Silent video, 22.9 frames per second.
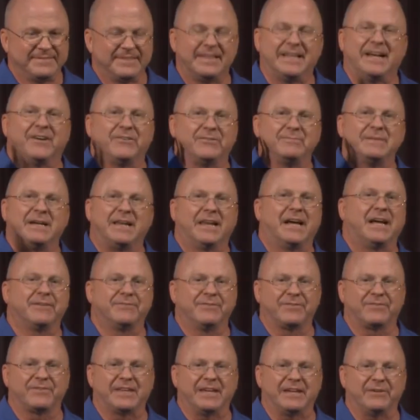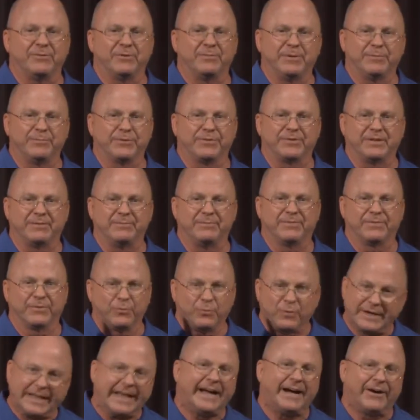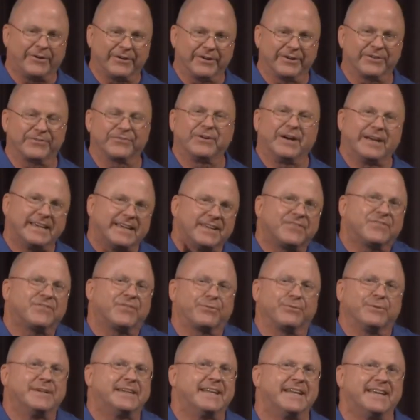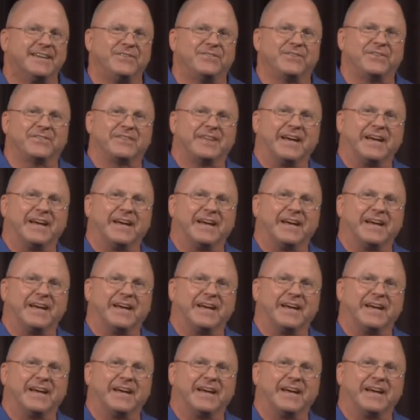Now, a lot of us can't remember something for 1 hour, so I guess 3 days is